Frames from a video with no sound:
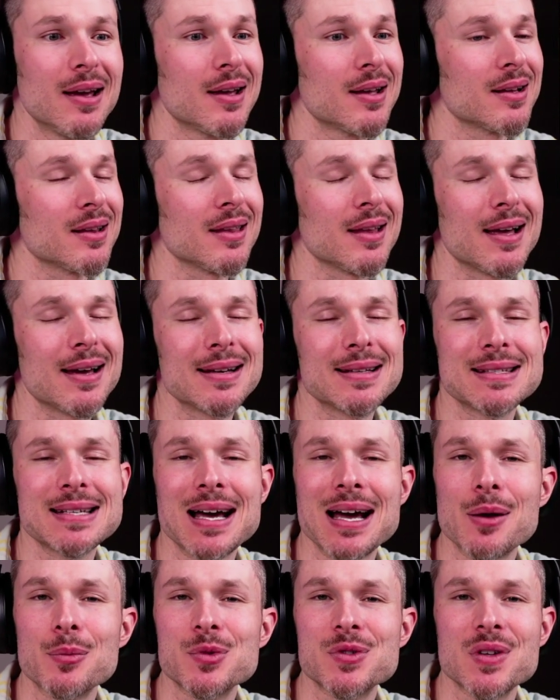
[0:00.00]
And a lot of
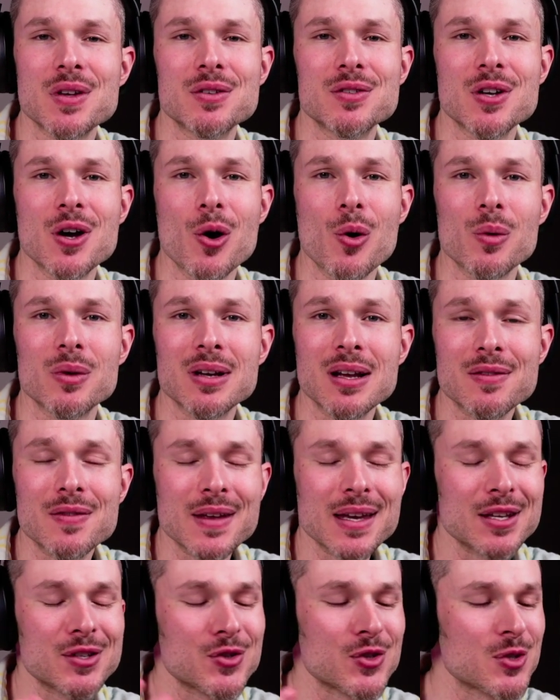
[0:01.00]
times they don't. And I
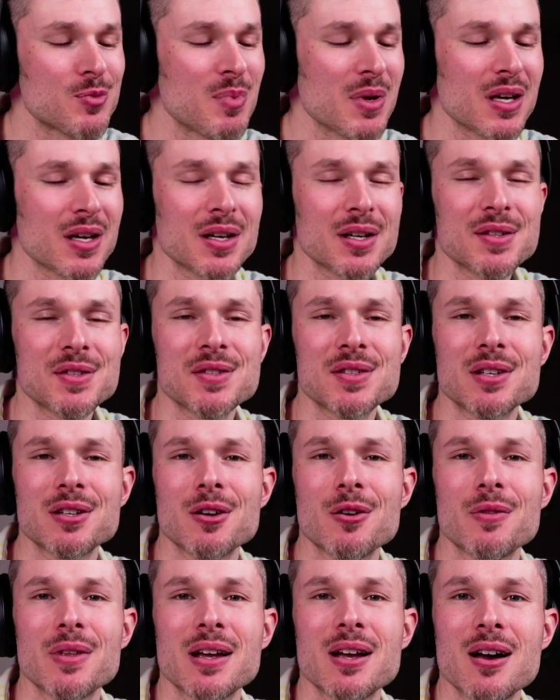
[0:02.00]
think it's just because, you
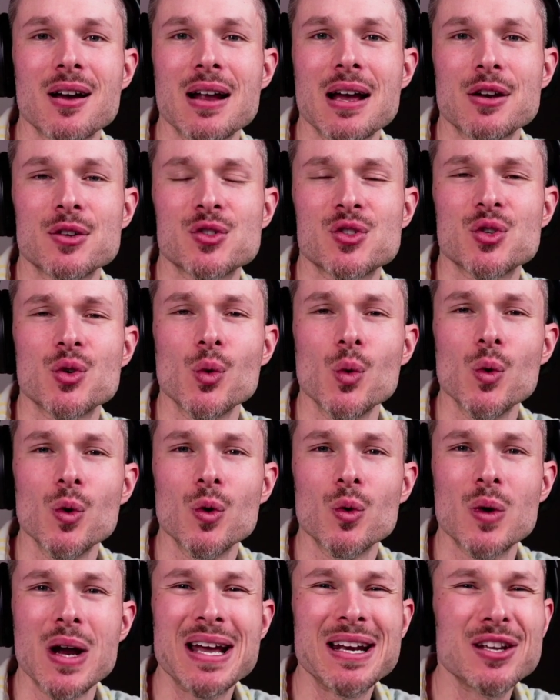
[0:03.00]
know, they got out of school,
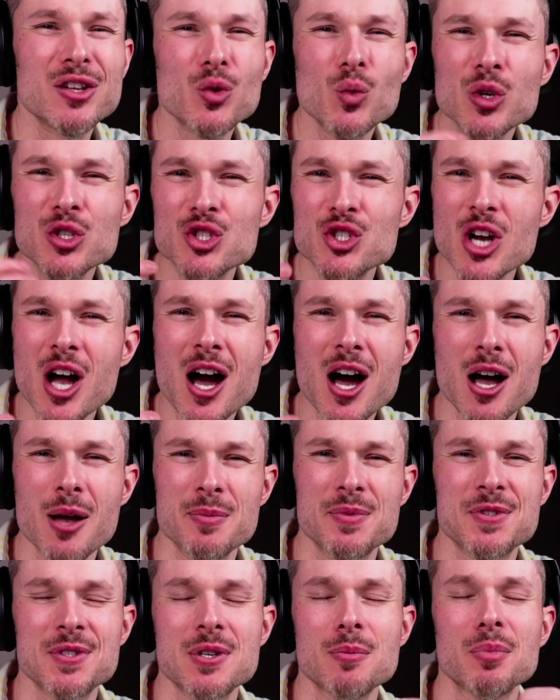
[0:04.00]
right into a job
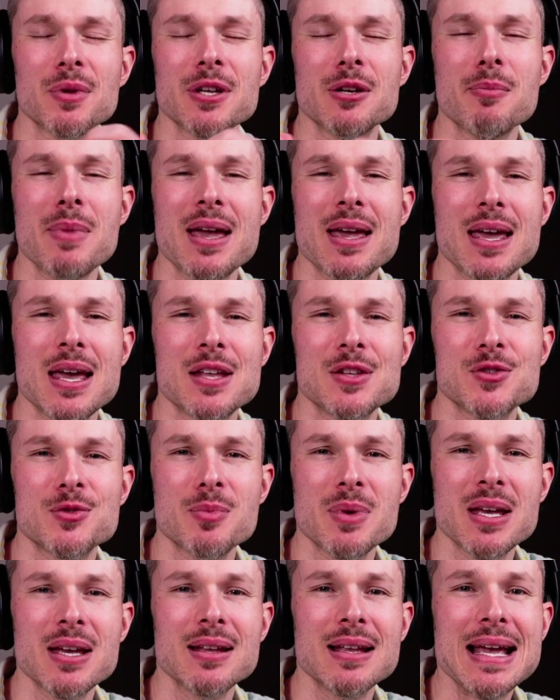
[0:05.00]
simply to make ends
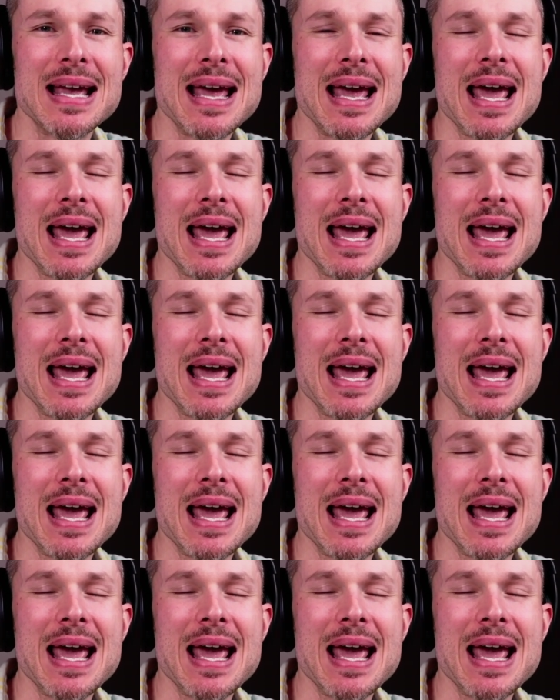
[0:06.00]
meet.